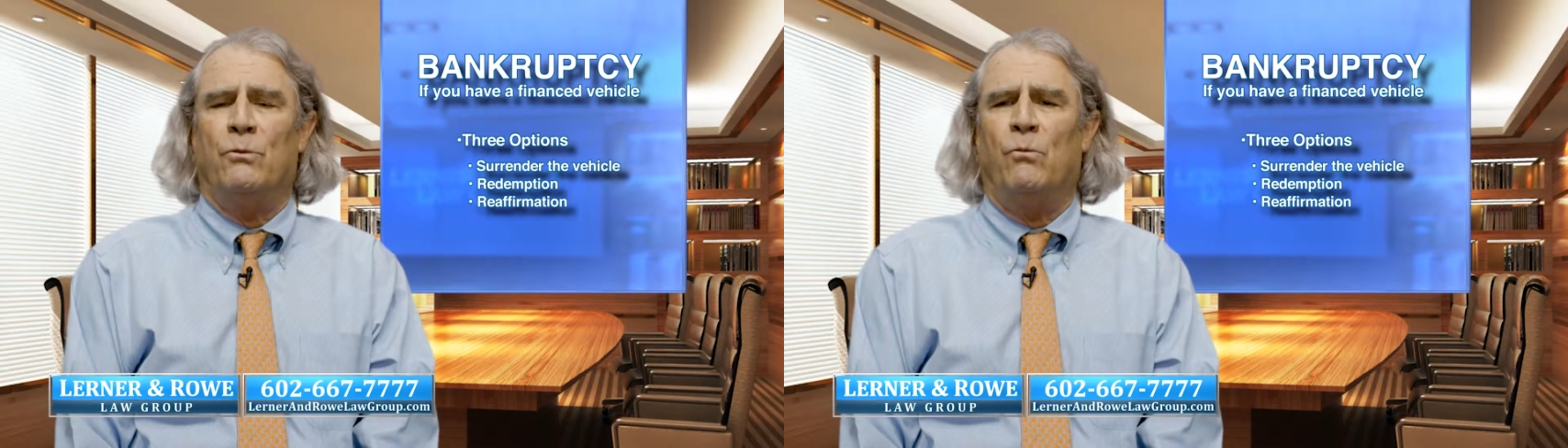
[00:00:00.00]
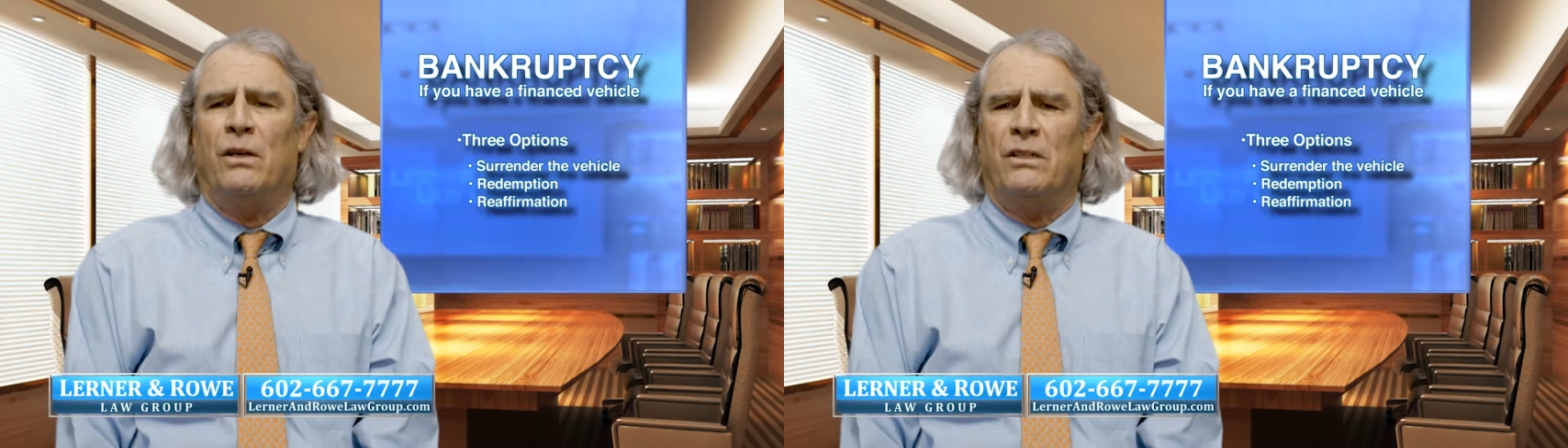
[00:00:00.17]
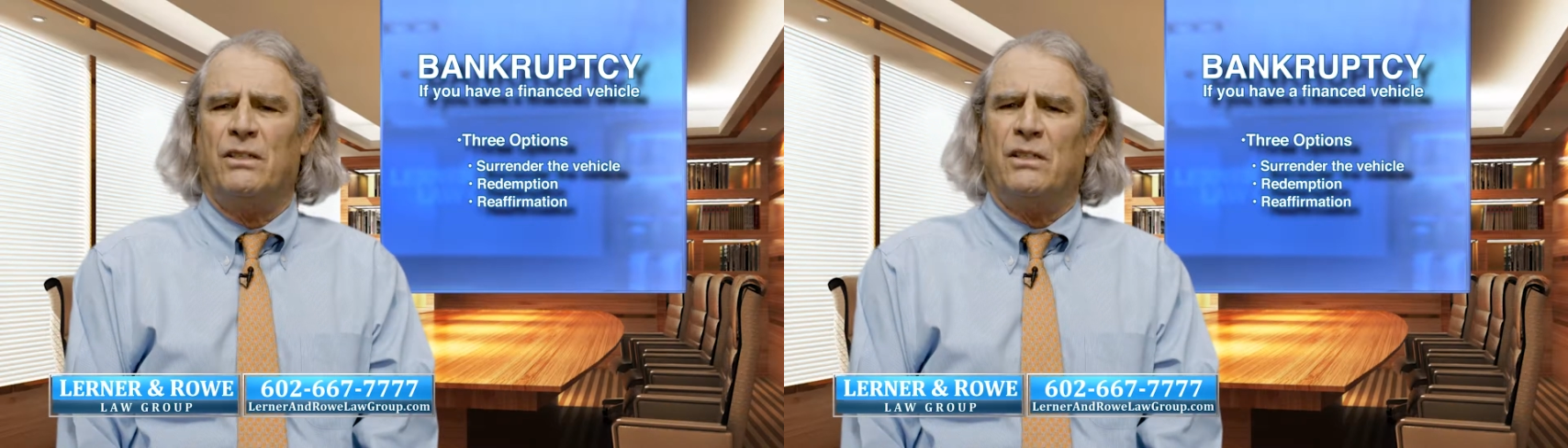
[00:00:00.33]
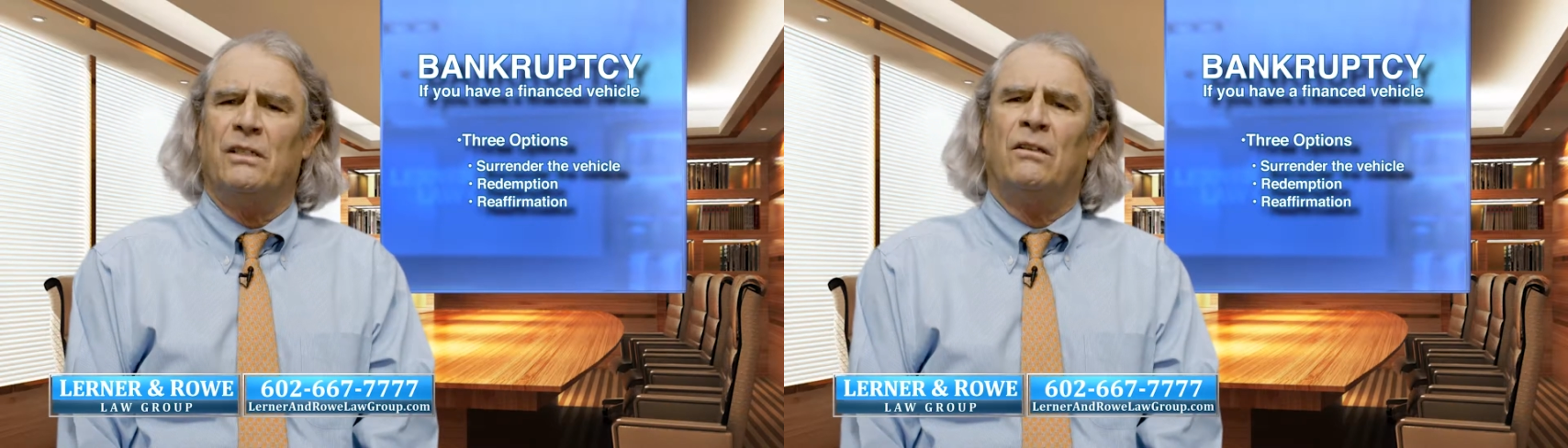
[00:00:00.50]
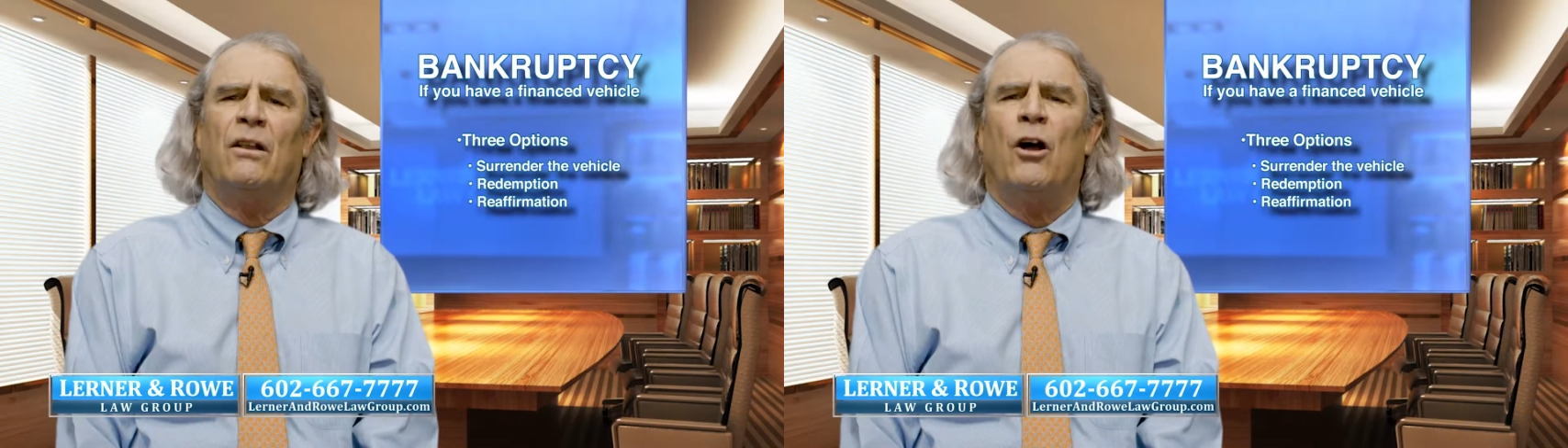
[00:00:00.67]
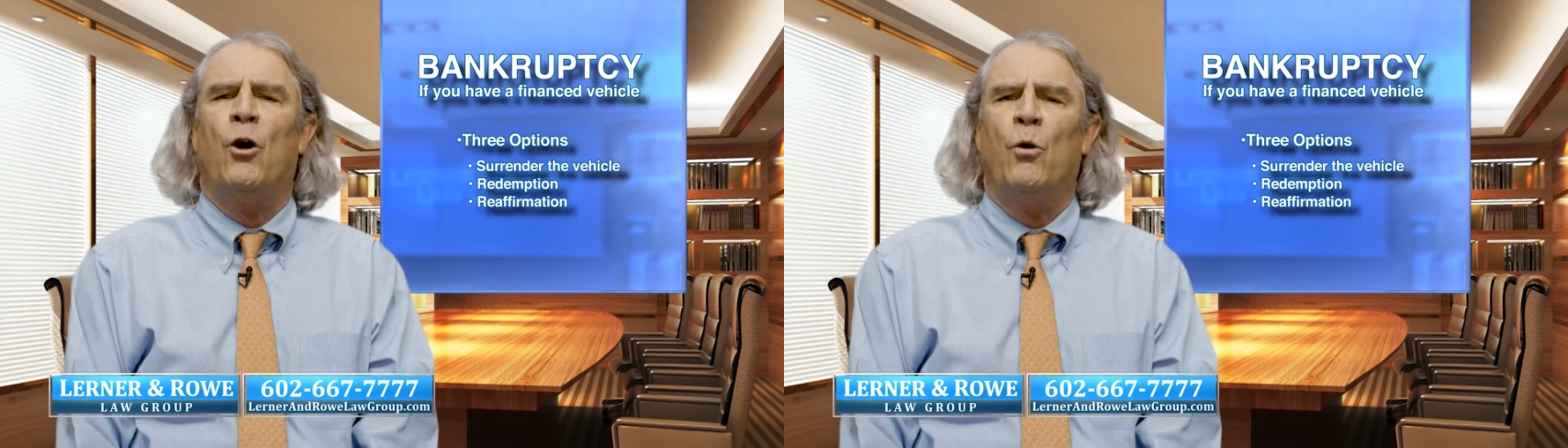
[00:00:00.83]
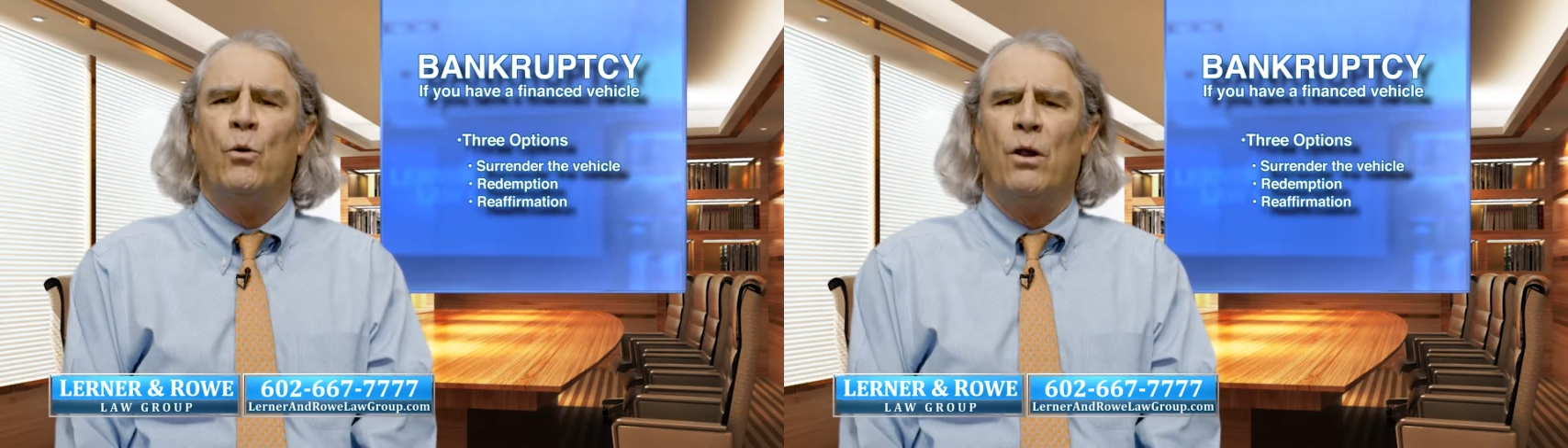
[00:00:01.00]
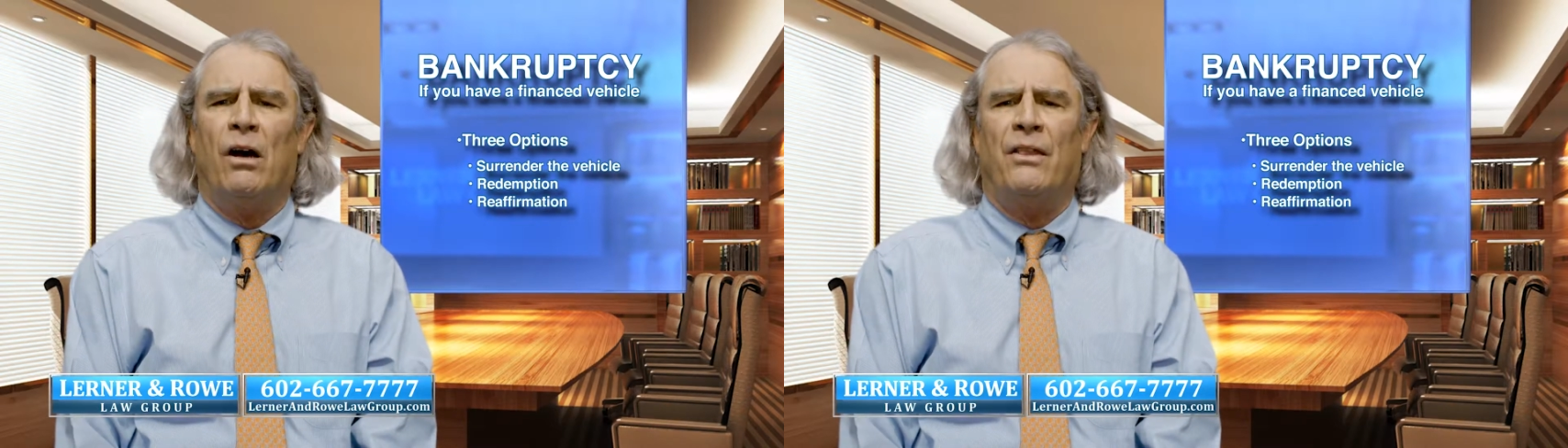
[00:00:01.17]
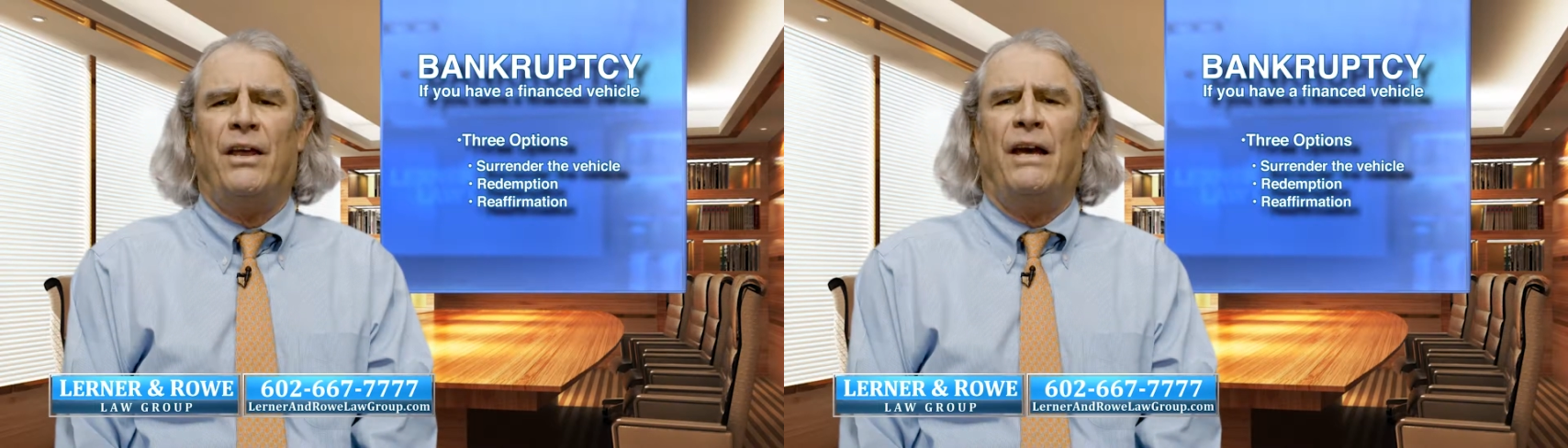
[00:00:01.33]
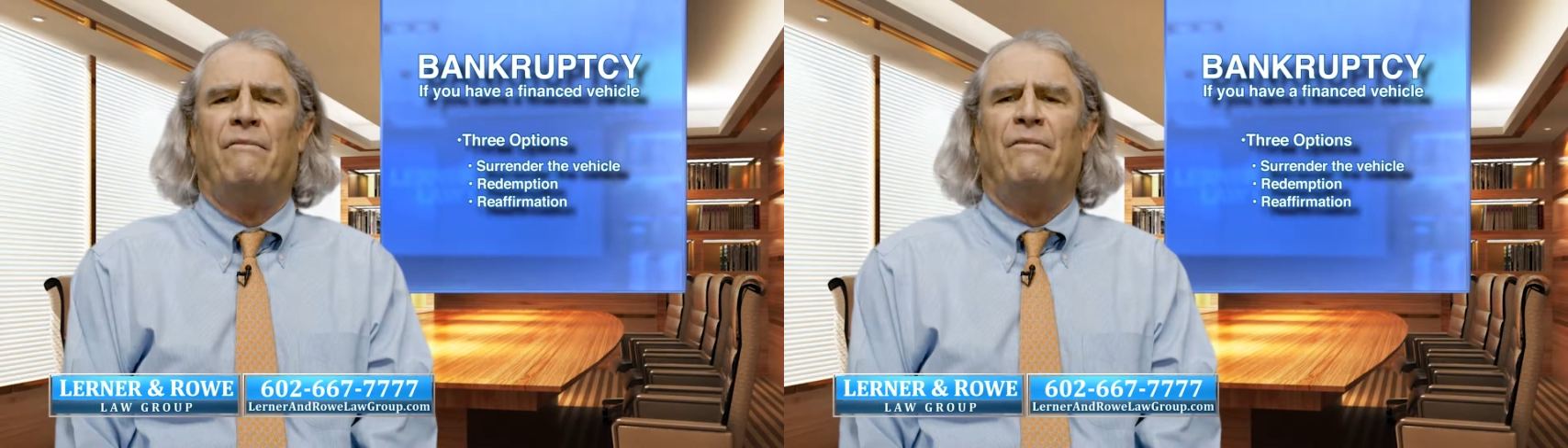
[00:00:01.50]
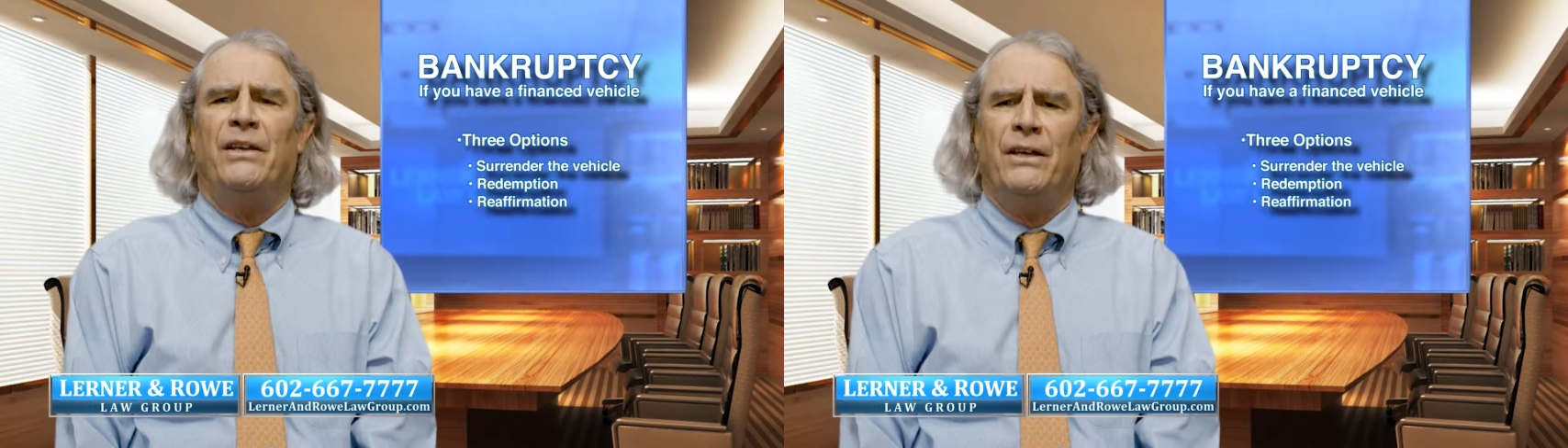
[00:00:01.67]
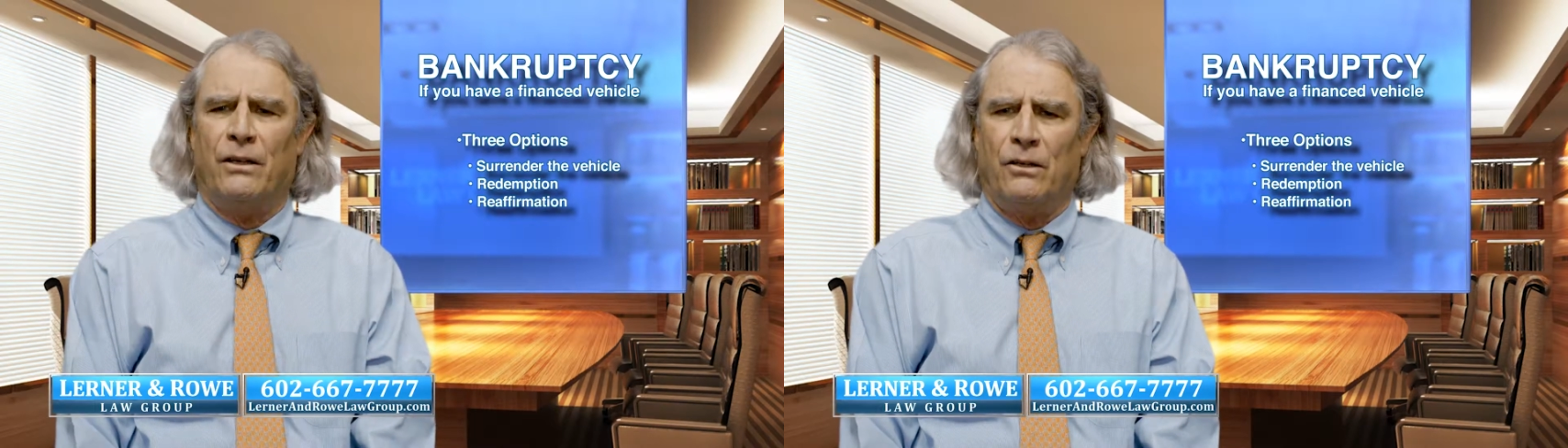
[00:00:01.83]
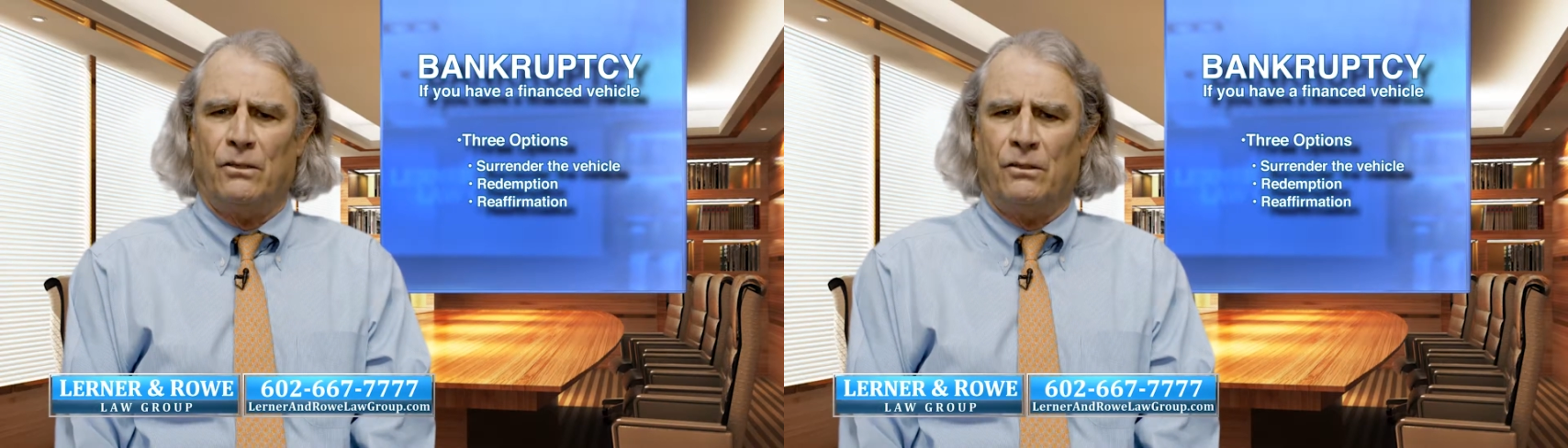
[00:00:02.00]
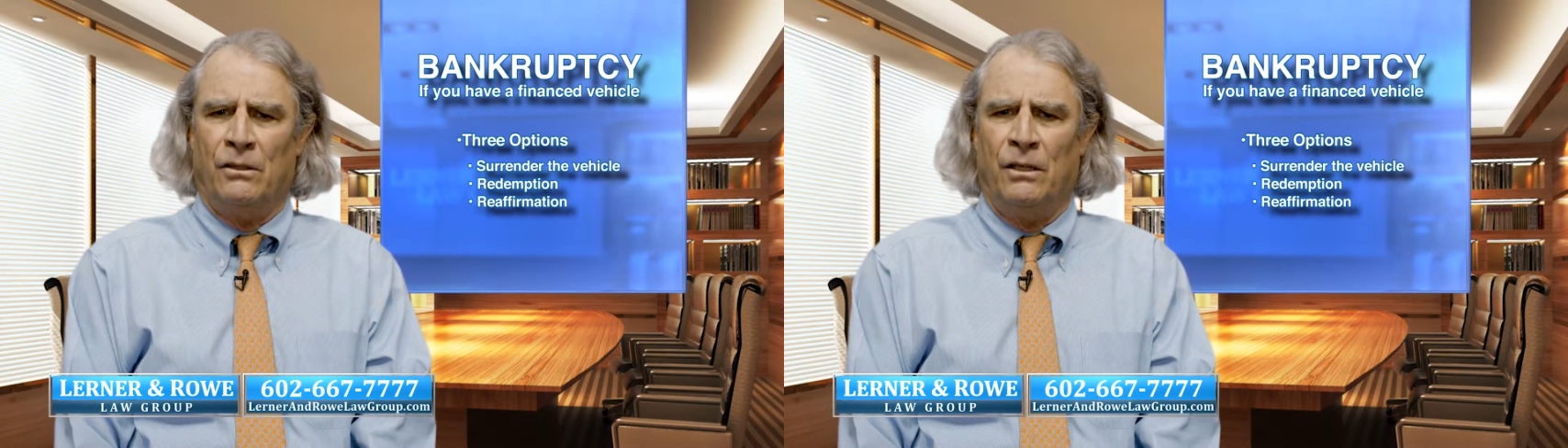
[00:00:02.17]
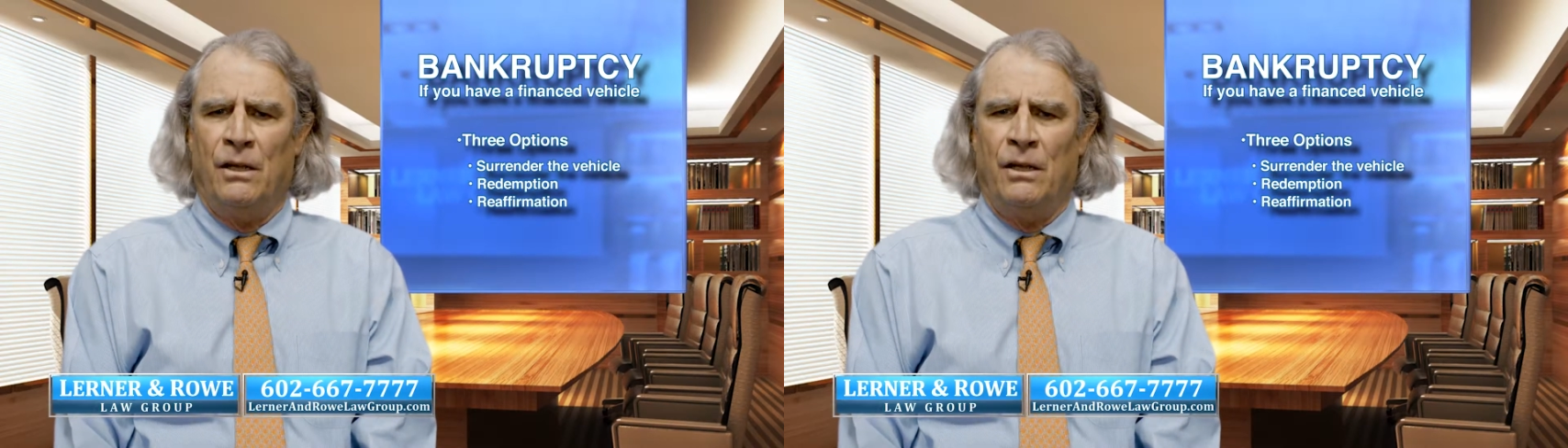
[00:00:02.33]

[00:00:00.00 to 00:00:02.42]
to what is still owed on that vehicle.